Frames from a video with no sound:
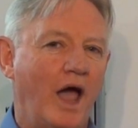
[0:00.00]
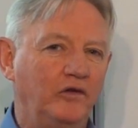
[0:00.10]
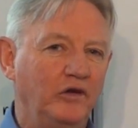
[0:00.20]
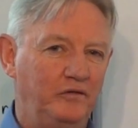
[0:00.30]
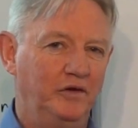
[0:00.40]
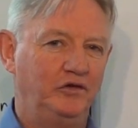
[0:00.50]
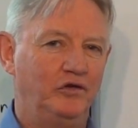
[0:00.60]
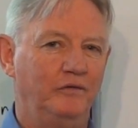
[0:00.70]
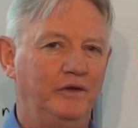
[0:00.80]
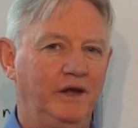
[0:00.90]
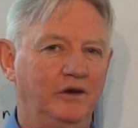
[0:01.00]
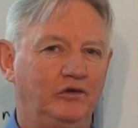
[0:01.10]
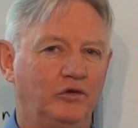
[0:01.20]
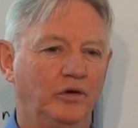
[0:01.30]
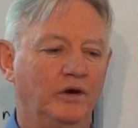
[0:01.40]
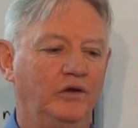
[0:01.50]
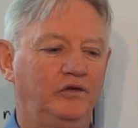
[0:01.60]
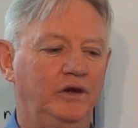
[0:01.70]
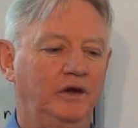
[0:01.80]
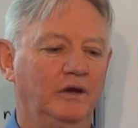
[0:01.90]
As I finished off that editorial, I
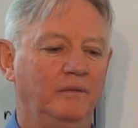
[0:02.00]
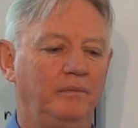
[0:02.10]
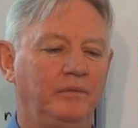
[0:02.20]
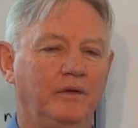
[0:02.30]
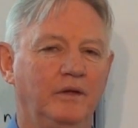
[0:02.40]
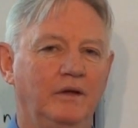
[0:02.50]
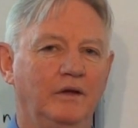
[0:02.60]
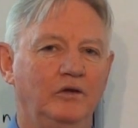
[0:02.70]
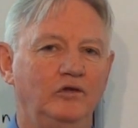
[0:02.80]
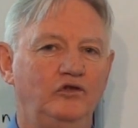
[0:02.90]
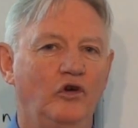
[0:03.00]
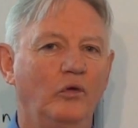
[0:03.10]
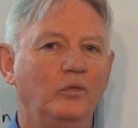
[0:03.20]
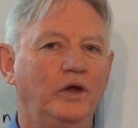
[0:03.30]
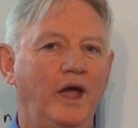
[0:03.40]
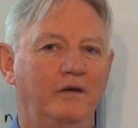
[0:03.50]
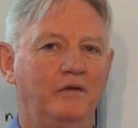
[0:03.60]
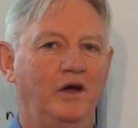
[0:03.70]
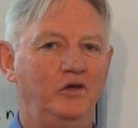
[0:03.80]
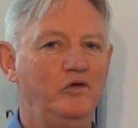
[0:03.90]
said John would
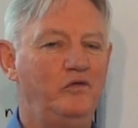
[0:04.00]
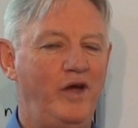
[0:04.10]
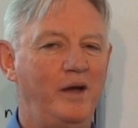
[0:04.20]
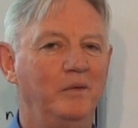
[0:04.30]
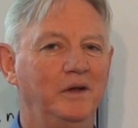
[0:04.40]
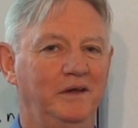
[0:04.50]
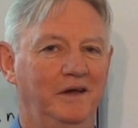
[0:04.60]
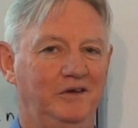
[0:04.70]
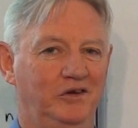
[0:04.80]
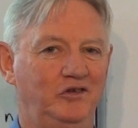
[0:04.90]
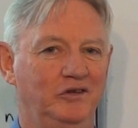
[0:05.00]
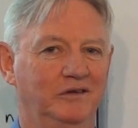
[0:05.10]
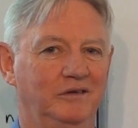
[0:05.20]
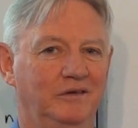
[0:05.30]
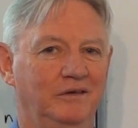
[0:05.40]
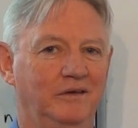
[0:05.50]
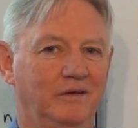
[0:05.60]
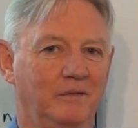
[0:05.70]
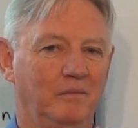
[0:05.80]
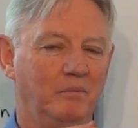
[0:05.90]
have a new family edition
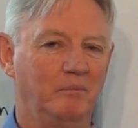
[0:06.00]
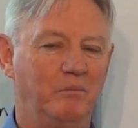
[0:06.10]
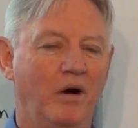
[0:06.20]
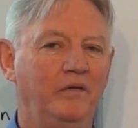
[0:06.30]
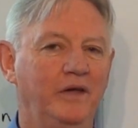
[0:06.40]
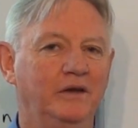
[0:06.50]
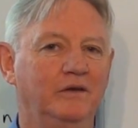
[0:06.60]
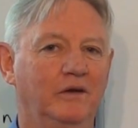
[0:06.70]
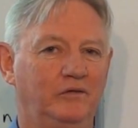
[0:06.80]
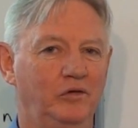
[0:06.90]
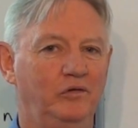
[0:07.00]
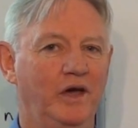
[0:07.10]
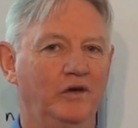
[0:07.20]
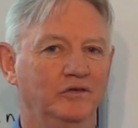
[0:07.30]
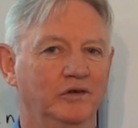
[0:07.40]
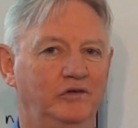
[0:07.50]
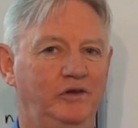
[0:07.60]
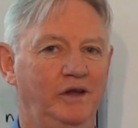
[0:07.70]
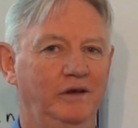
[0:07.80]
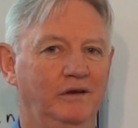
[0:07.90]
by the end of
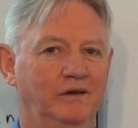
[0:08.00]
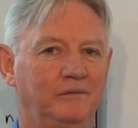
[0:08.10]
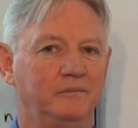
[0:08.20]
2010.